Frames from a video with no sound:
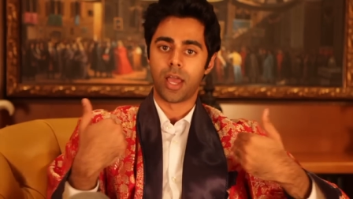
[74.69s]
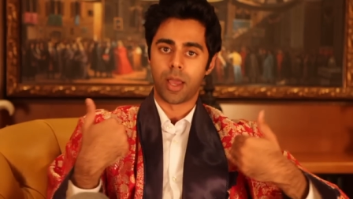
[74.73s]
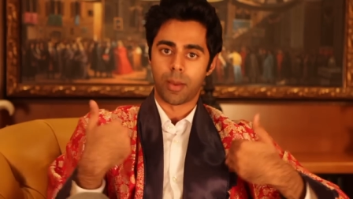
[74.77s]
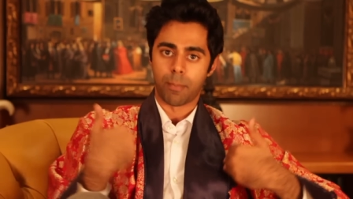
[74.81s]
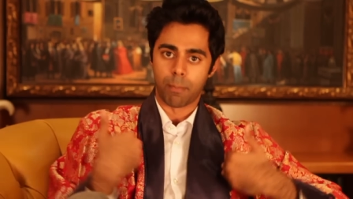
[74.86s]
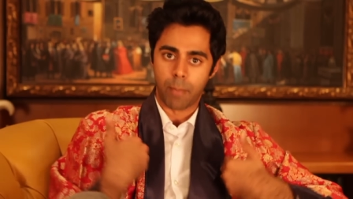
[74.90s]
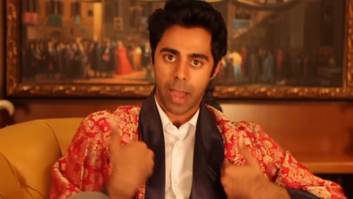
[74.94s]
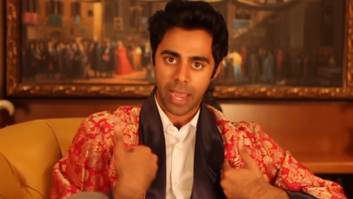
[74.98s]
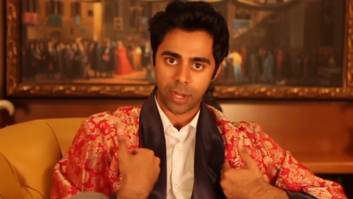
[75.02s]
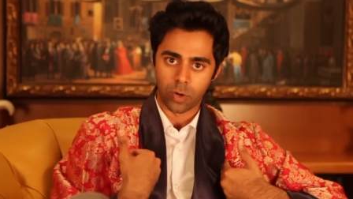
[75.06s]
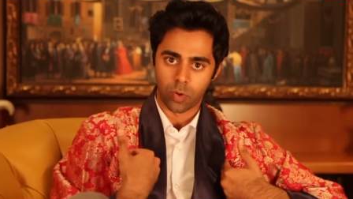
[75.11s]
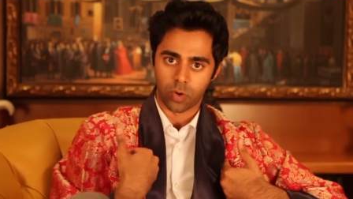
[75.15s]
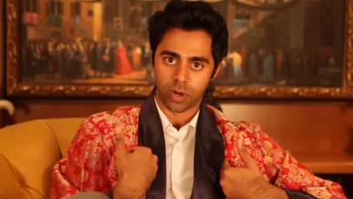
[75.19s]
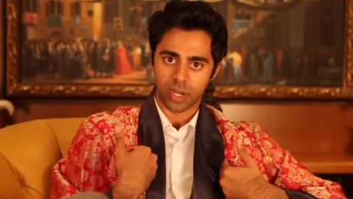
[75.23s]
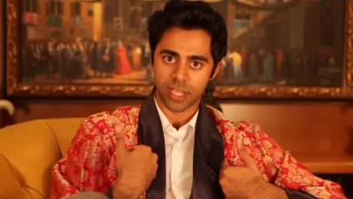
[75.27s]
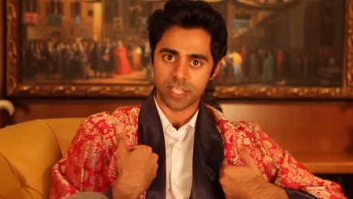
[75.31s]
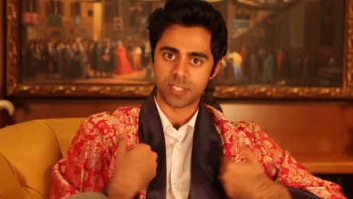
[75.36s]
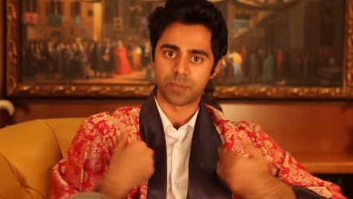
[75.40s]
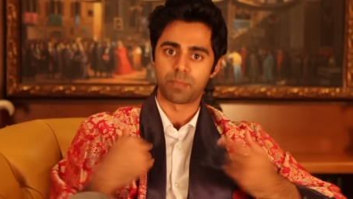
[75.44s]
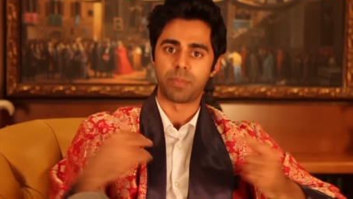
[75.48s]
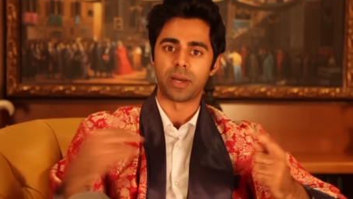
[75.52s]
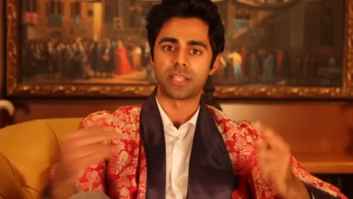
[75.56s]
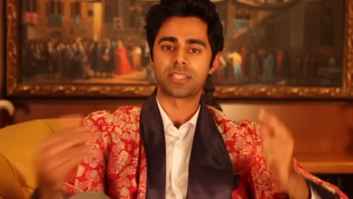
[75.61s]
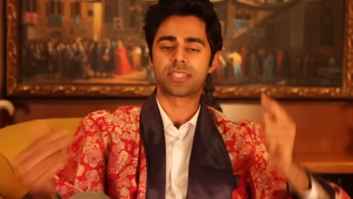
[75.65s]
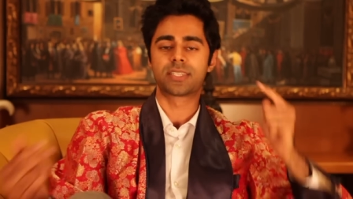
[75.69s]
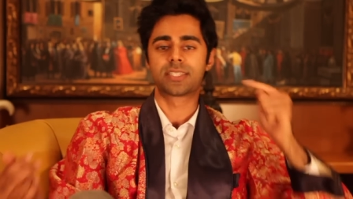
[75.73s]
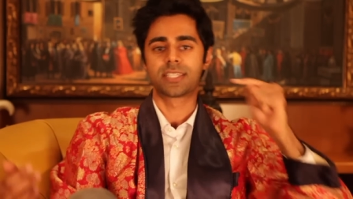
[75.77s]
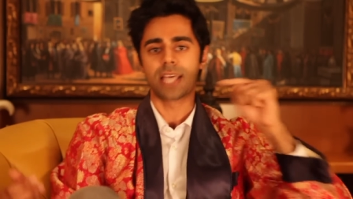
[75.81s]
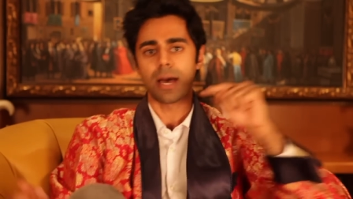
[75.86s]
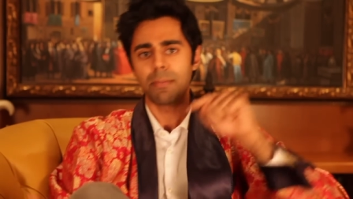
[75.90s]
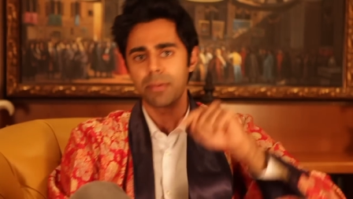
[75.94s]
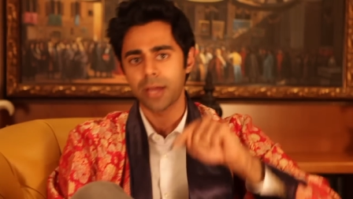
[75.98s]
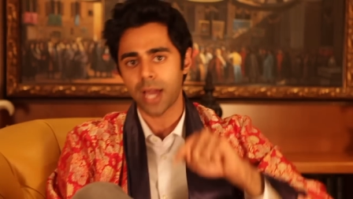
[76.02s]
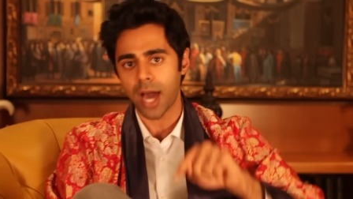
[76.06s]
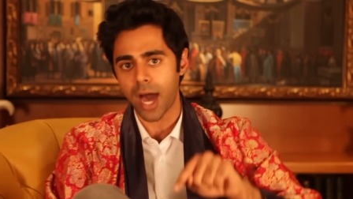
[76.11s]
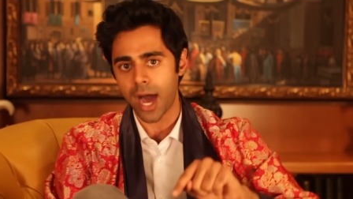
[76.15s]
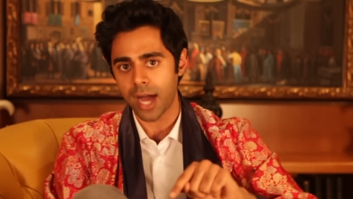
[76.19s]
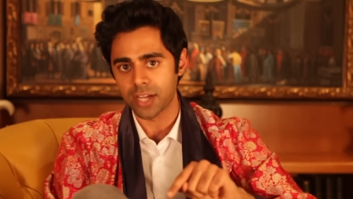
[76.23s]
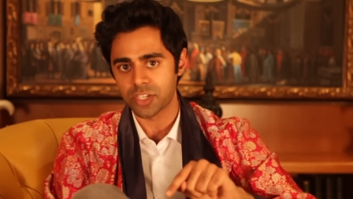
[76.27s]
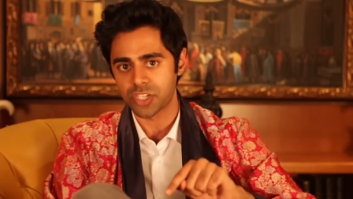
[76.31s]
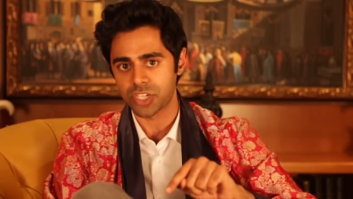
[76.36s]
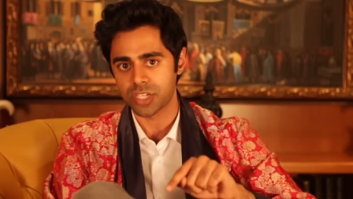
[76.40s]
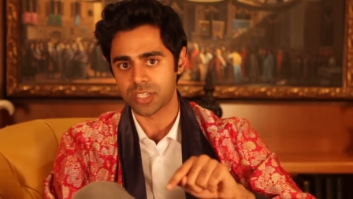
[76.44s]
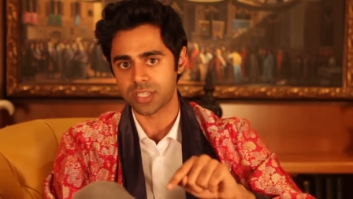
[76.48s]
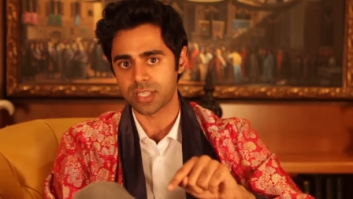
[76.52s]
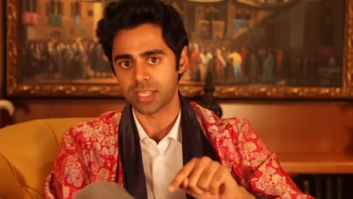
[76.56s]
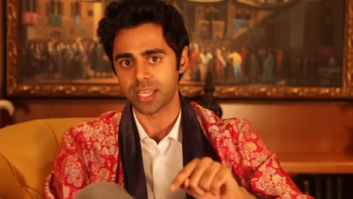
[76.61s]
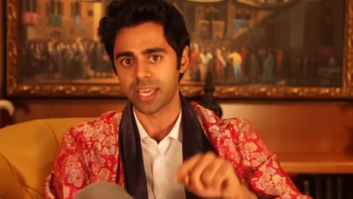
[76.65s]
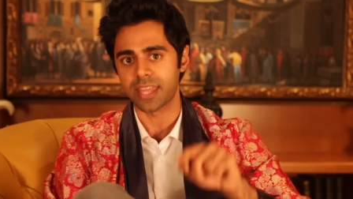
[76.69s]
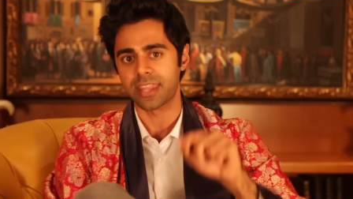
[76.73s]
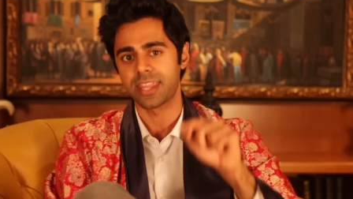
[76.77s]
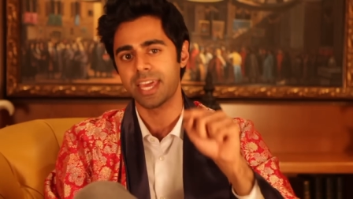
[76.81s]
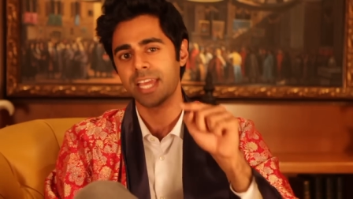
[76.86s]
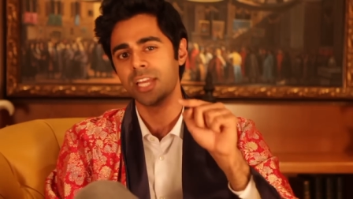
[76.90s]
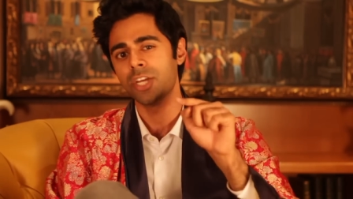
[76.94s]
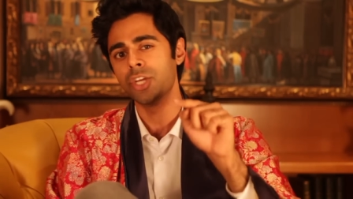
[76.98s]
minorities, but subconsciously they